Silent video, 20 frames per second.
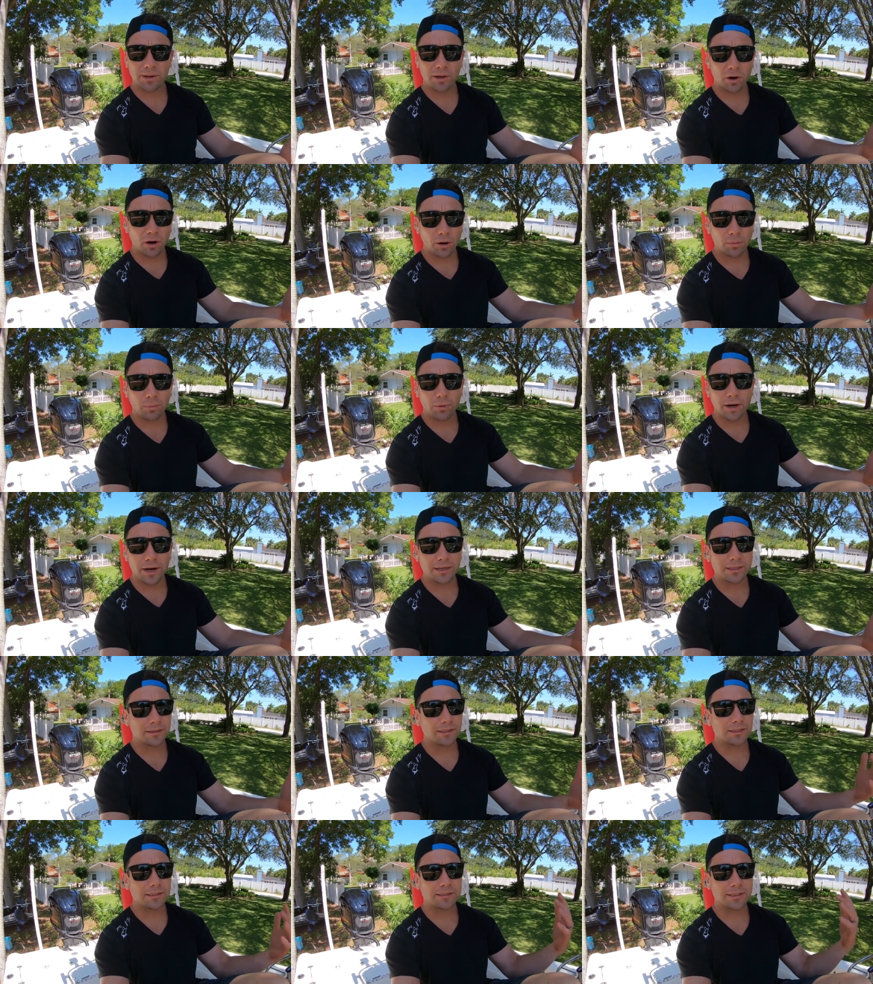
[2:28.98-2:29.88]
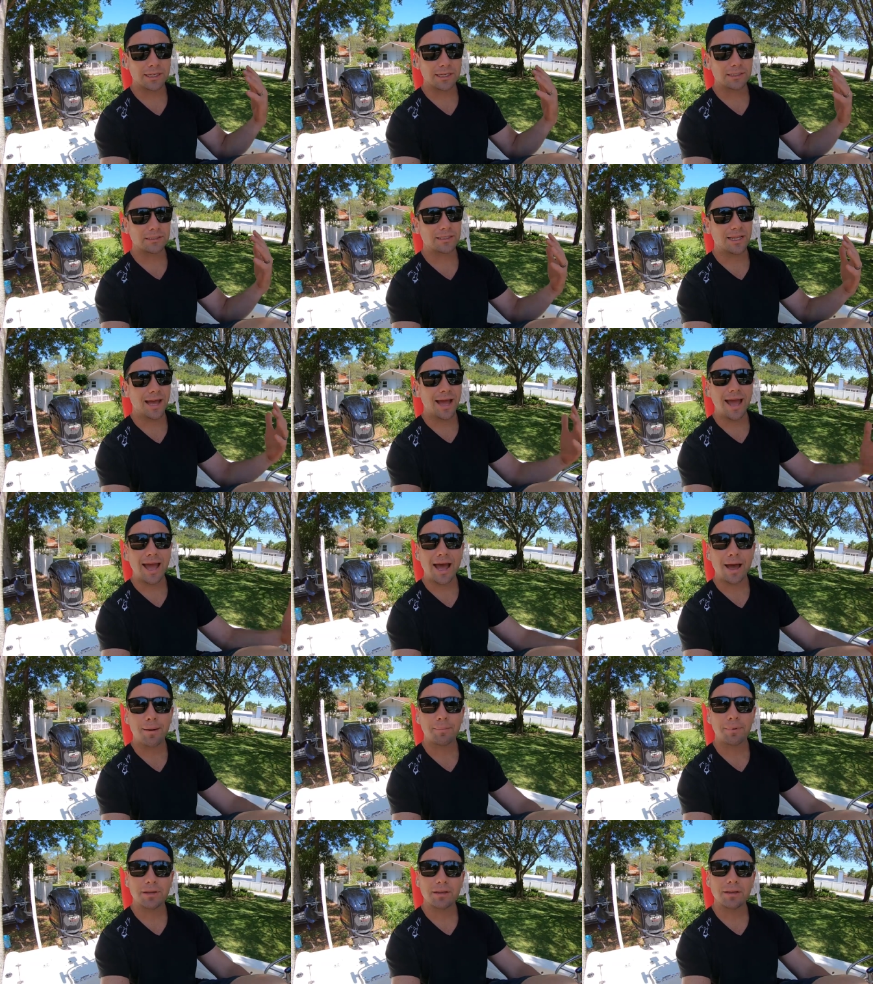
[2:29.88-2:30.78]
heartbreaking, these things that
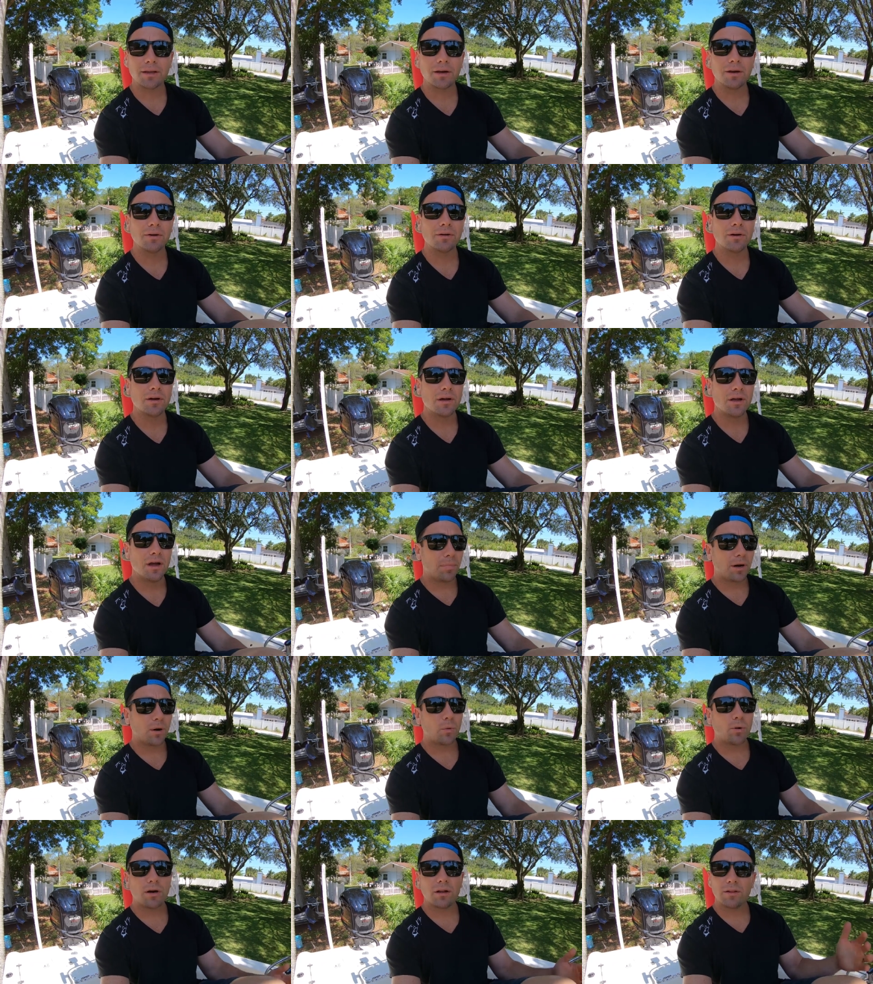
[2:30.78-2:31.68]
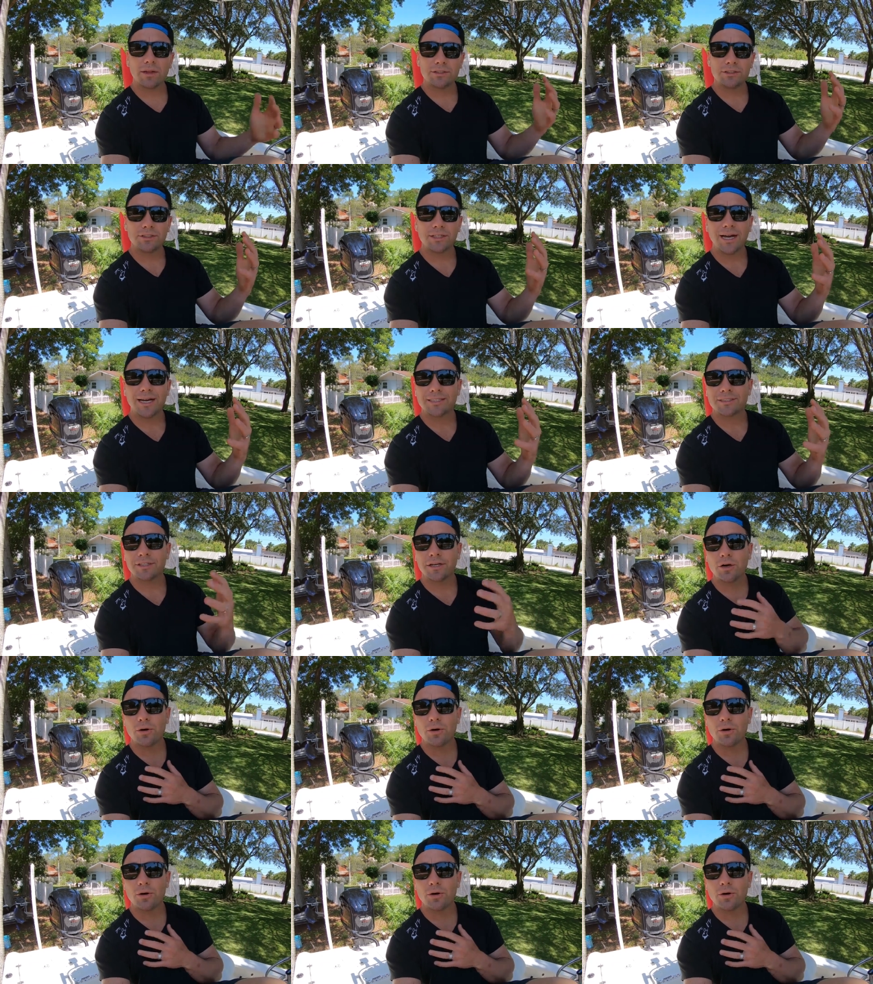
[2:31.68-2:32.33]
happen though. But I want to let you guys